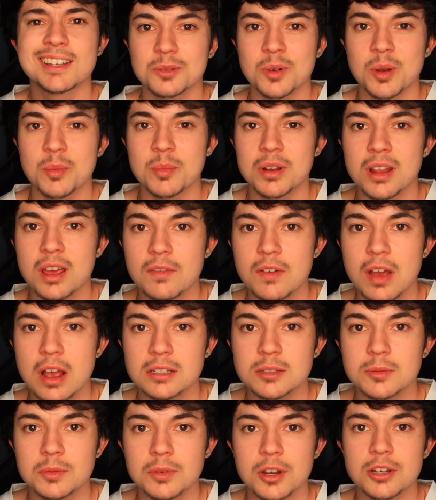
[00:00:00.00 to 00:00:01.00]
Women have
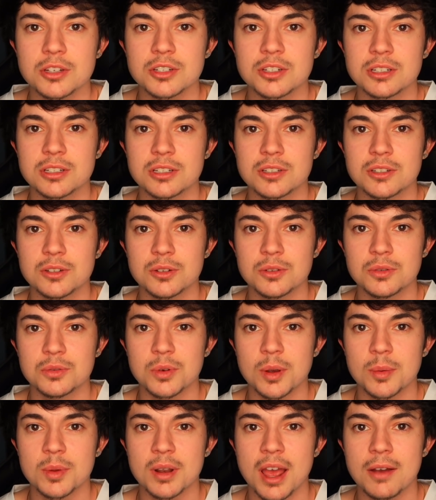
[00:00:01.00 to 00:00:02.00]
aspirations too.
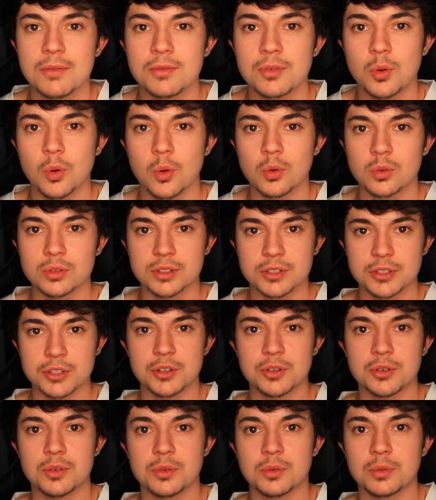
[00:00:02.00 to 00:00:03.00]
Women have goals
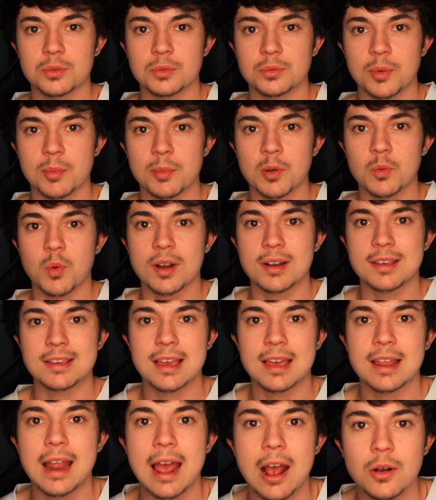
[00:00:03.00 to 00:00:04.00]
too. Women want to
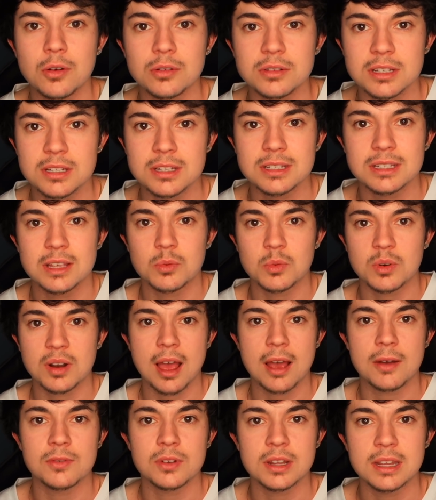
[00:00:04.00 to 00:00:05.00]
get houses. They want
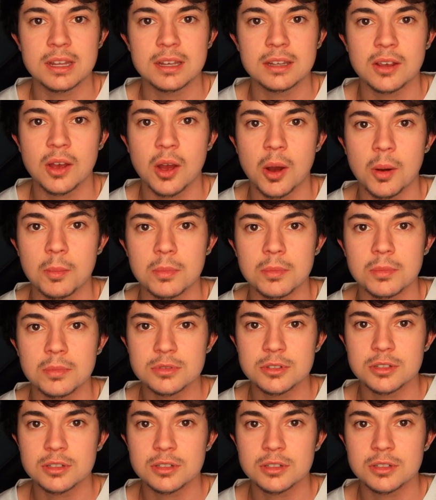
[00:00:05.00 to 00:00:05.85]
to have an income.